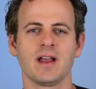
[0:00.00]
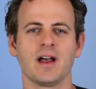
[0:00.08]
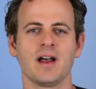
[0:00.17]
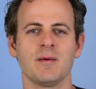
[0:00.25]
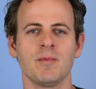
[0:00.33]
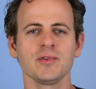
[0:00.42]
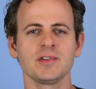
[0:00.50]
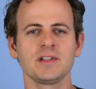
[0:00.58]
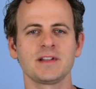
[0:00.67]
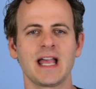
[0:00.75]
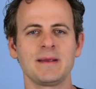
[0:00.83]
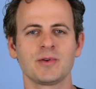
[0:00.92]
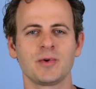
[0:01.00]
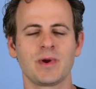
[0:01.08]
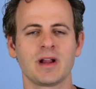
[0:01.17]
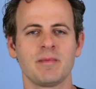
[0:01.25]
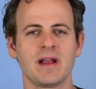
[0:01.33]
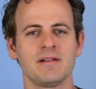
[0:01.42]
Most of the times what we
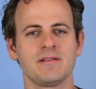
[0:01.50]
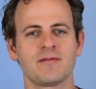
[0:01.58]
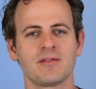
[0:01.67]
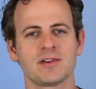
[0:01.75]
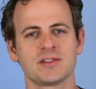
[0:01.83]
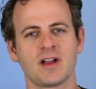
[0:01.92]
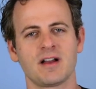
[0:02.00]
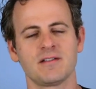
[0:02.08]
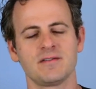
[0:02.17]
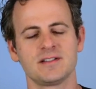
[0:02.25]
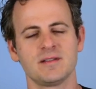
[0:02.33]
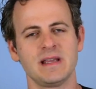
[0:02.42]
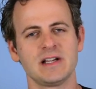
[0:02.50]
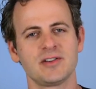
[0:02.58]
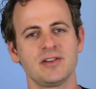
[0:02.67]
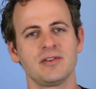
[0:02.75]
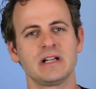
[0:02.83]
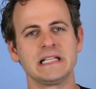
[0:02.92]
recommend first off is to make sure
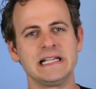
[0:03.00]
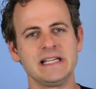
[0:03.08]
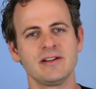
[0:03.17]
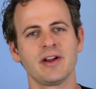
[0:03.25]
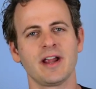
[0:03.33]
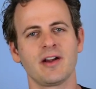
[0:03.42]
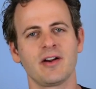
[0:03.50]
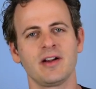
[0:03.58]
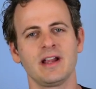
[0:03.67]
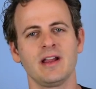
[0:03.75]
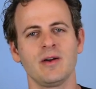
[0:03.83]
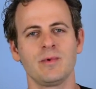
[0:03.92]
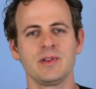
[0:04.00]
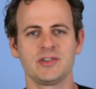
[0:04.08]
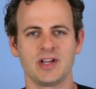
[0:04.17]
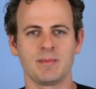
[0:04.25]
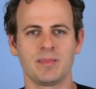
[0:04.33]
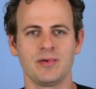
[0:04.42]
you're cleaning your hair with
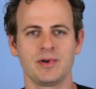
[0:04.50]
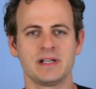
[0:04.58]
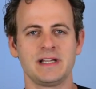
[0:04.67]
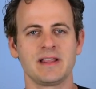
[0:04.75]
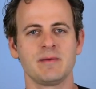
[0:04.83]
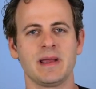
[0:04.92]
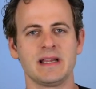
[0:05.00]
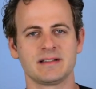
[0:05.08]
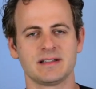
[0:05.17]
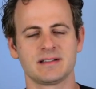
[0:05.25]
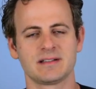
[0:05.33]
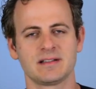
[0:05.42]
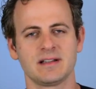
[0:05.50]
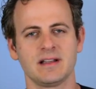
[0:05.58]
shampoo on a daily basis.